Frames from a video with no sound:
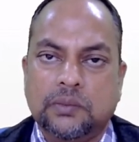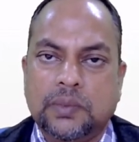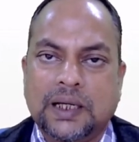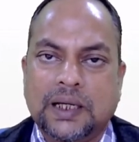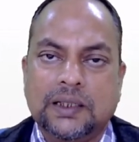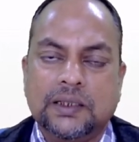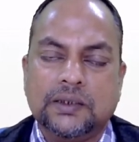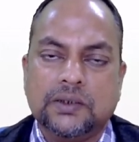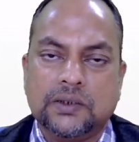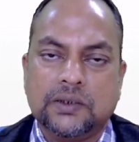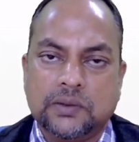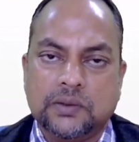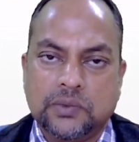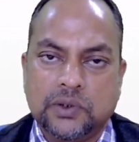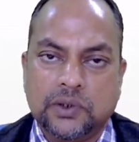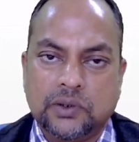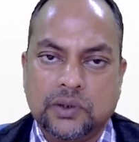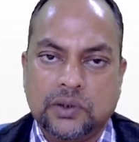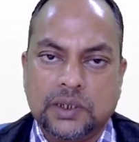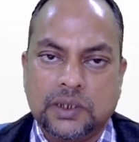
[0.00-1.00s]
managers of
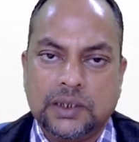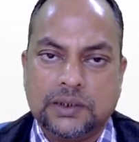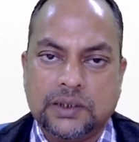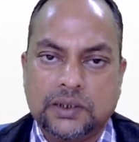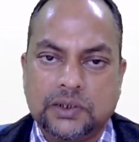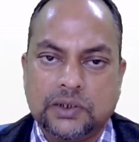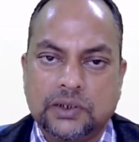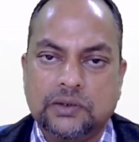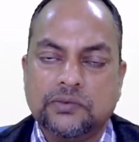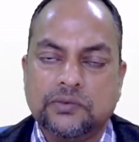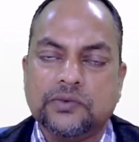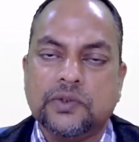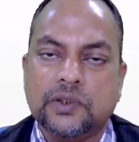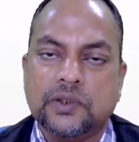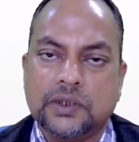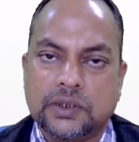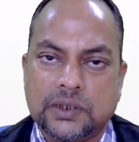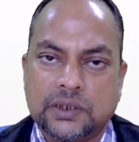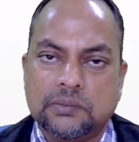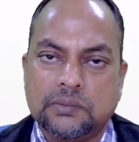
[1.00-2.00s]
the organization
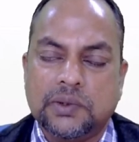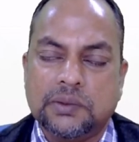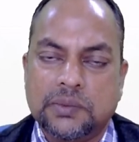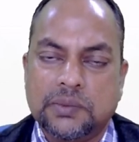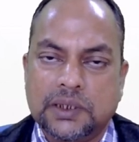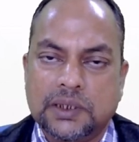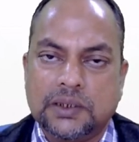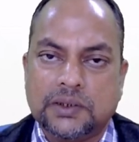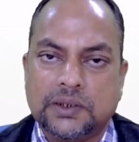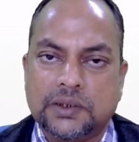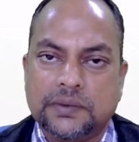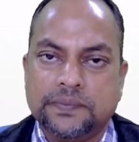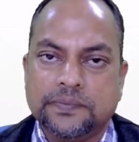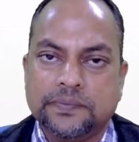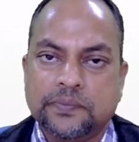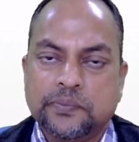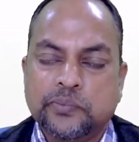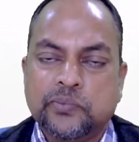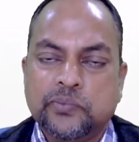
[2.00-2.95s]
for its implementation.